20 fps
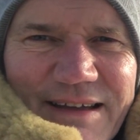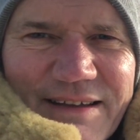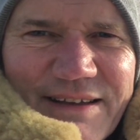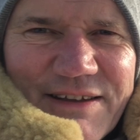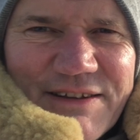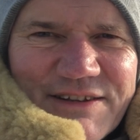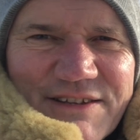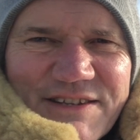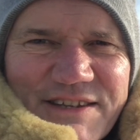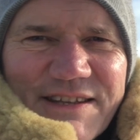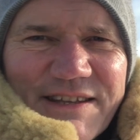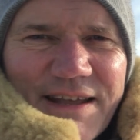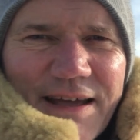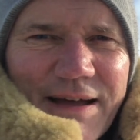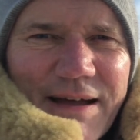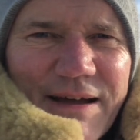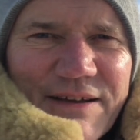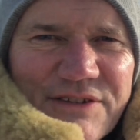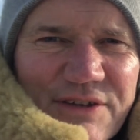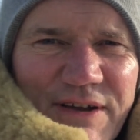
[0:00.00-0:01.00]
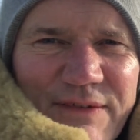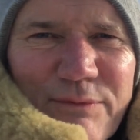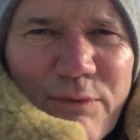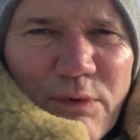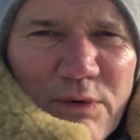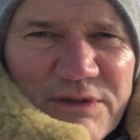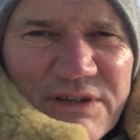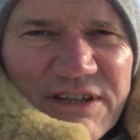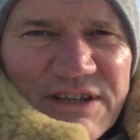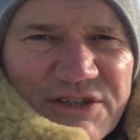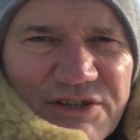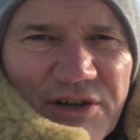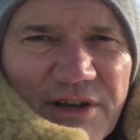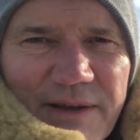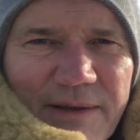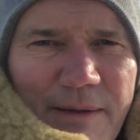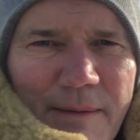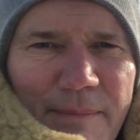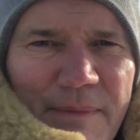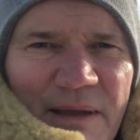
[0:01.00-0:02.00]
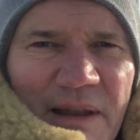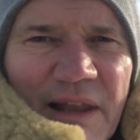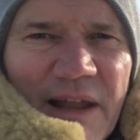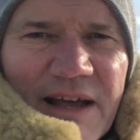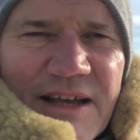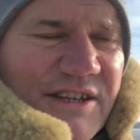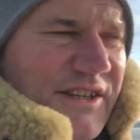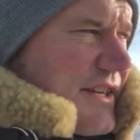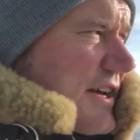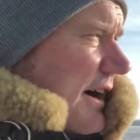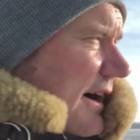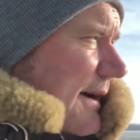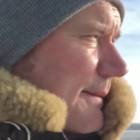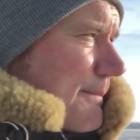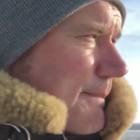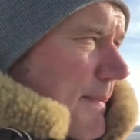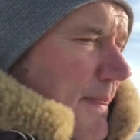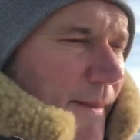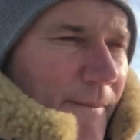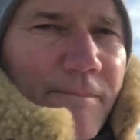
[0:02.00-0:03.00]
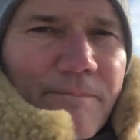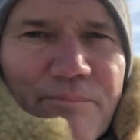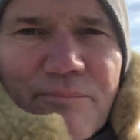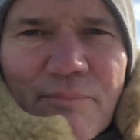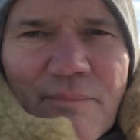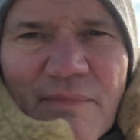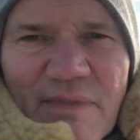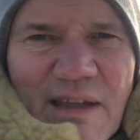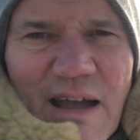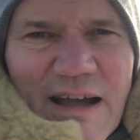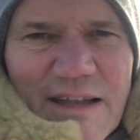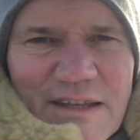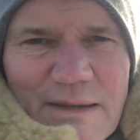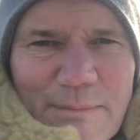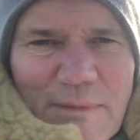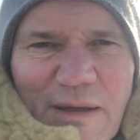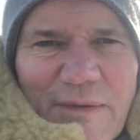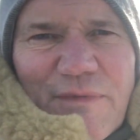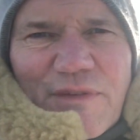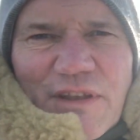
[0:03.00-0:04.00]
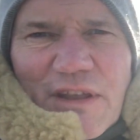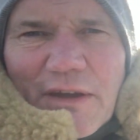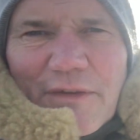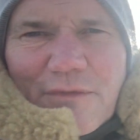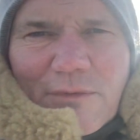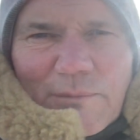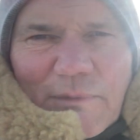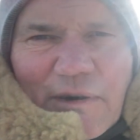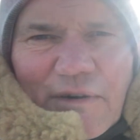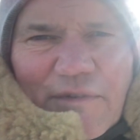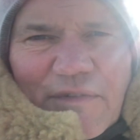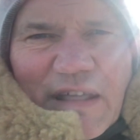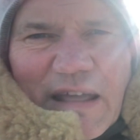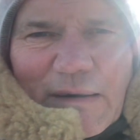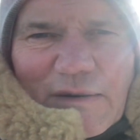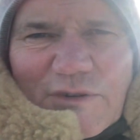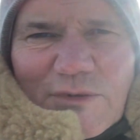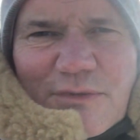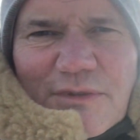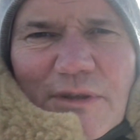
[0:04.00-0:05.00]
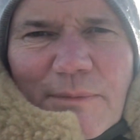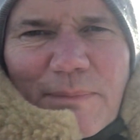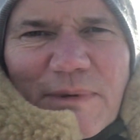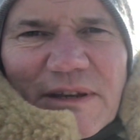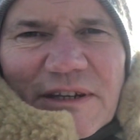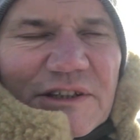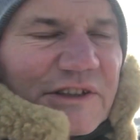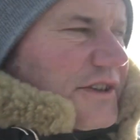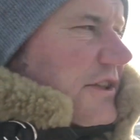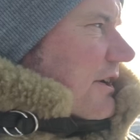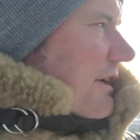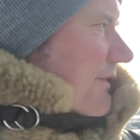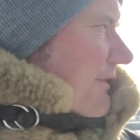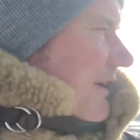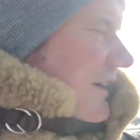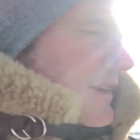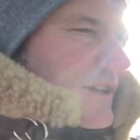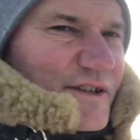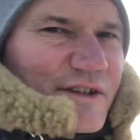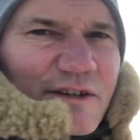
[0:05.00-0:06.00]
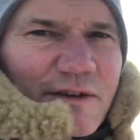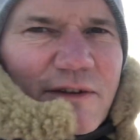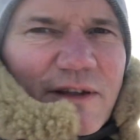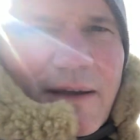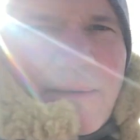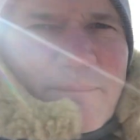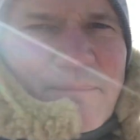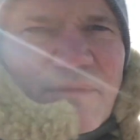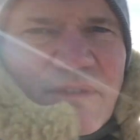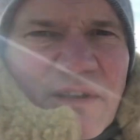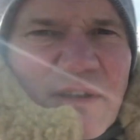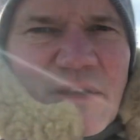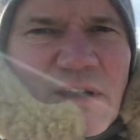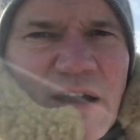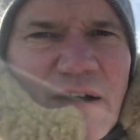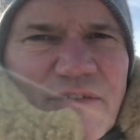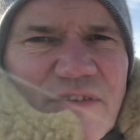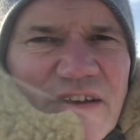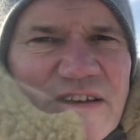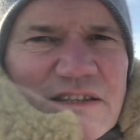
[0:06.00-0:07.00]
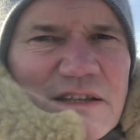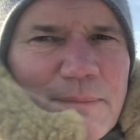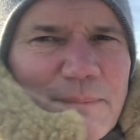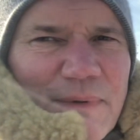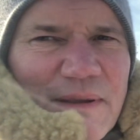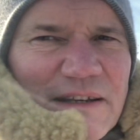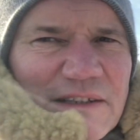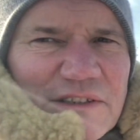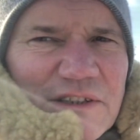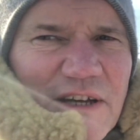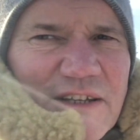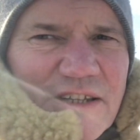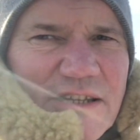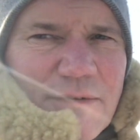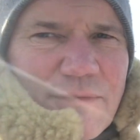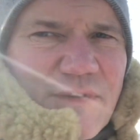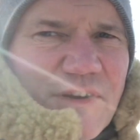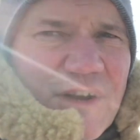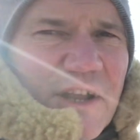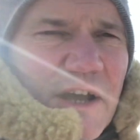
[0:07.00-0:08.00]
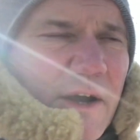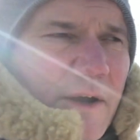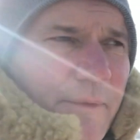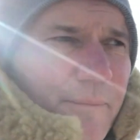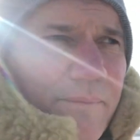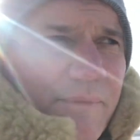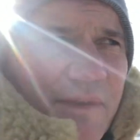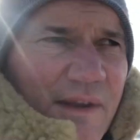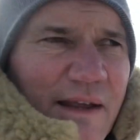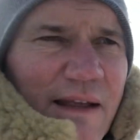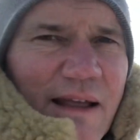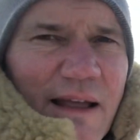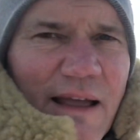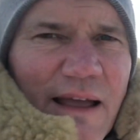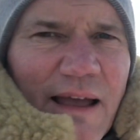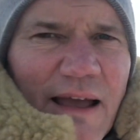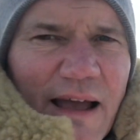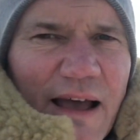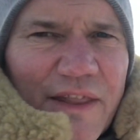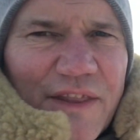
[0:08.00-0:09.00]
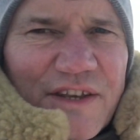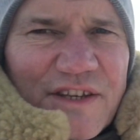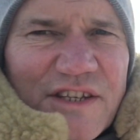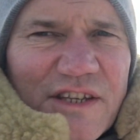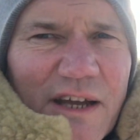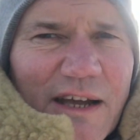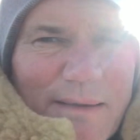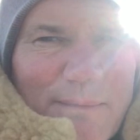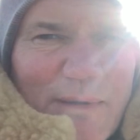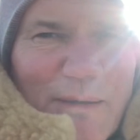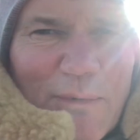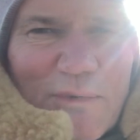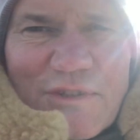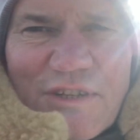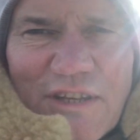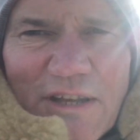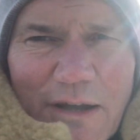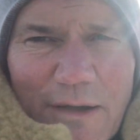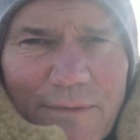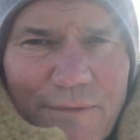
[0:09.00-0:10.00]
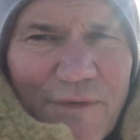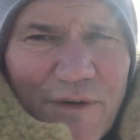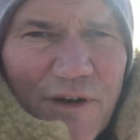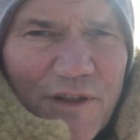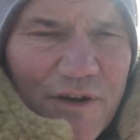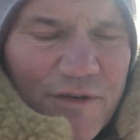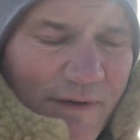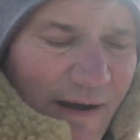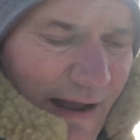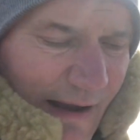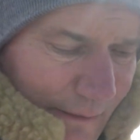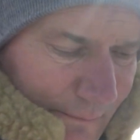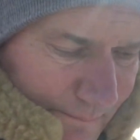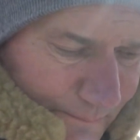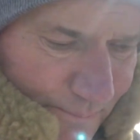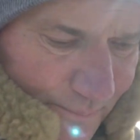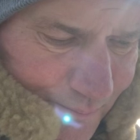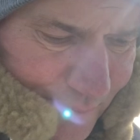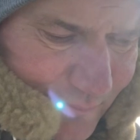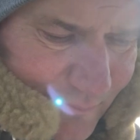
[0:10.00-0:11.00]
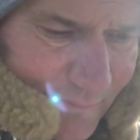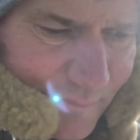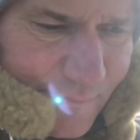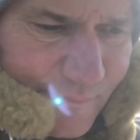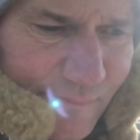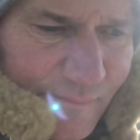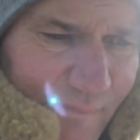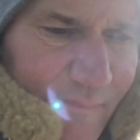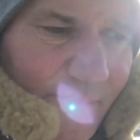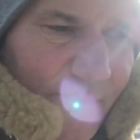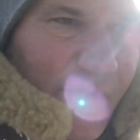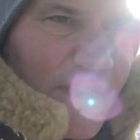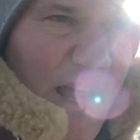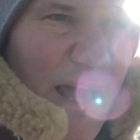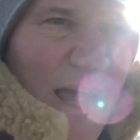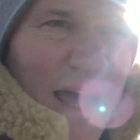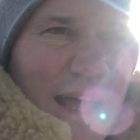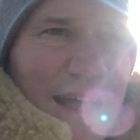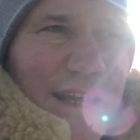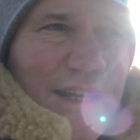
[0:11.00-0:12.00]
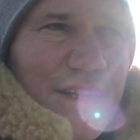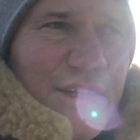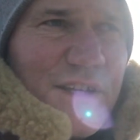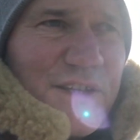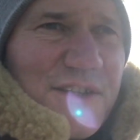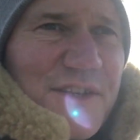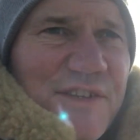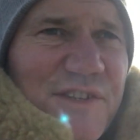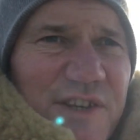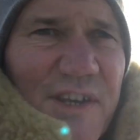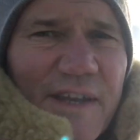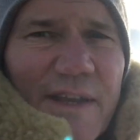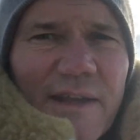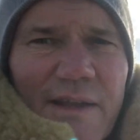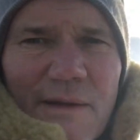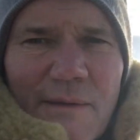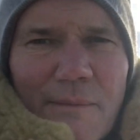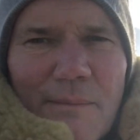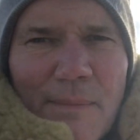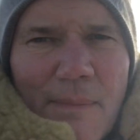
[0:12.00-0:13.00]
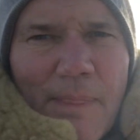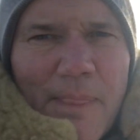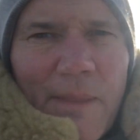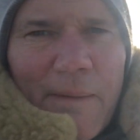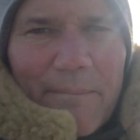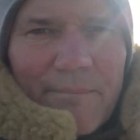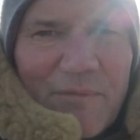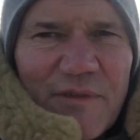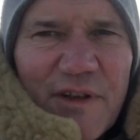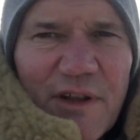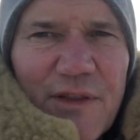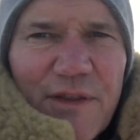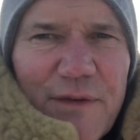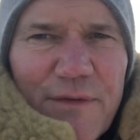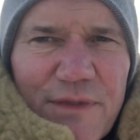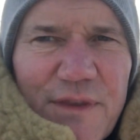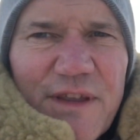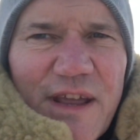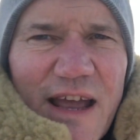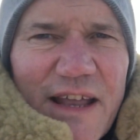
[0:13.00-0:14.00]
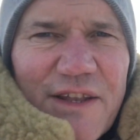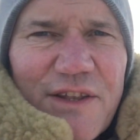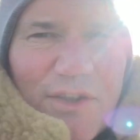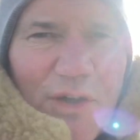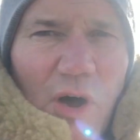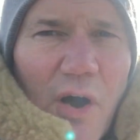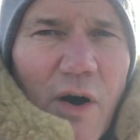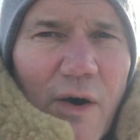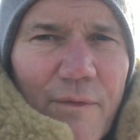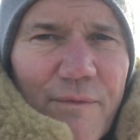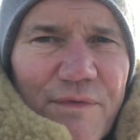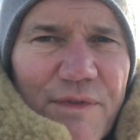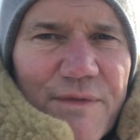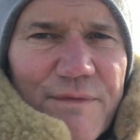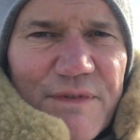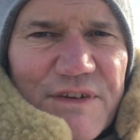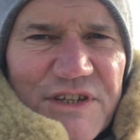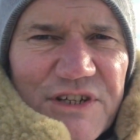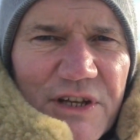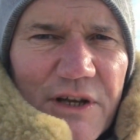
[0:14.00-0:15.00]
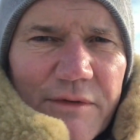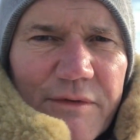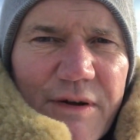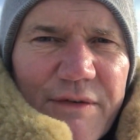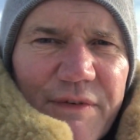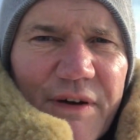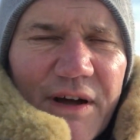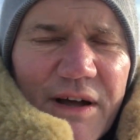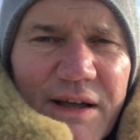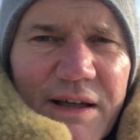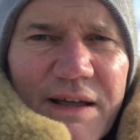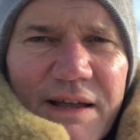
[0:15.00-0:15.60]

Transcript: Can you see that? So I've walked literally, last time I did my video from over there, which was the beach. I can see that. Oh, there's the beach, I did the video. And this time I wanted to go further around and to see, you know, the end of the Wisła River.